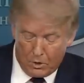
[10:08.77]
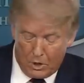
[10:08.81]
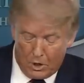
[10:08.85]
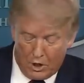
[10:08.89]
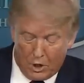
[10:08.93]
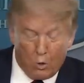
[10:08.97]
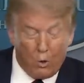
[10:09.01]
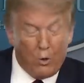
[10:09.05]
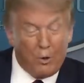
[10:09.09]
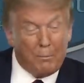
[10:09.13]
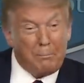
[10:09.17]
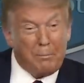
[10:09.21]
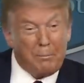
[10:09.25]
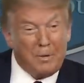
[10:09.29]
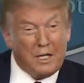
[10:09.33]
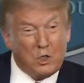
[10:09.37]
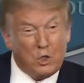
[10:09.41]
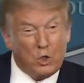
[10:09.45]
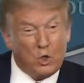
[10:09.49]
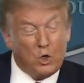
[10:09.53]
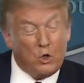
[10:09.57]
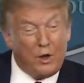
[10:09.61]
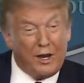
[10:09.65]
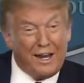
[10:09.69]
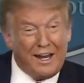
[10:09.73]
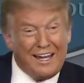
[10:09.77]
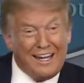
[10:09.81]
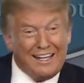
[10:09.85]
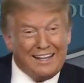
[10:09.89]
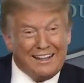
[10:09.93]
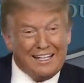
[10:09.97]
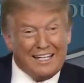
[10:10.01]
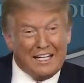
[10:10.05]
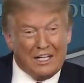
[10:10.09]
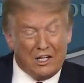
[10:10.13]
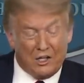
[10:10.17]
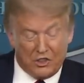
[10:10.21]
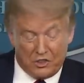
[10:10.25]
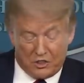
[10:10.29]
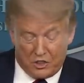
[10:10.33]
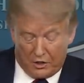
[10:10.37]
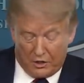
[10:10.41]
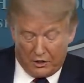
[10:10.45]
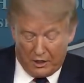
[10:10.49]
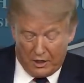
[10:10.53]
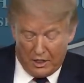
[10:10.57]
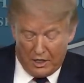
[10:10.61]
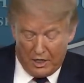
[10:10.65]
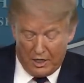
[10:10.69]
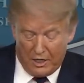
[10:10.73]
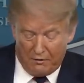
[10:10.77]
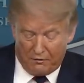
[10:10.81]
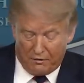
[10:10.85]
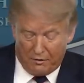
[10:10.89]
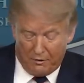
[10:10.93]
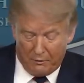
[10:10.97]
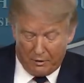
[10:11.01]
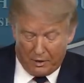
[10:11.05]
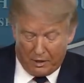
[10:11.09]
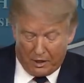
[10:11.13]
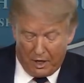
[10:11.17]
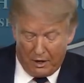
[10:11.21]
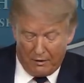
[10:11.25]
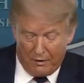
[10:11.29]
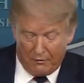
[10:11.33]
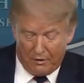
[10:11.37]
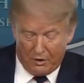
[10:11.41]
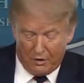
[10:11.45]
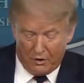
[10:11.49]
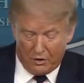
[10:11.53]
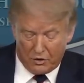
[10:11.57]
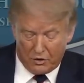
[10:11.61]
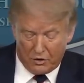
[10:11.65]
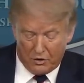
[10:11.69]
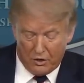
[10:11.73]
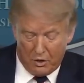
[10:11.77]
equipment or anything else that they need from the governors.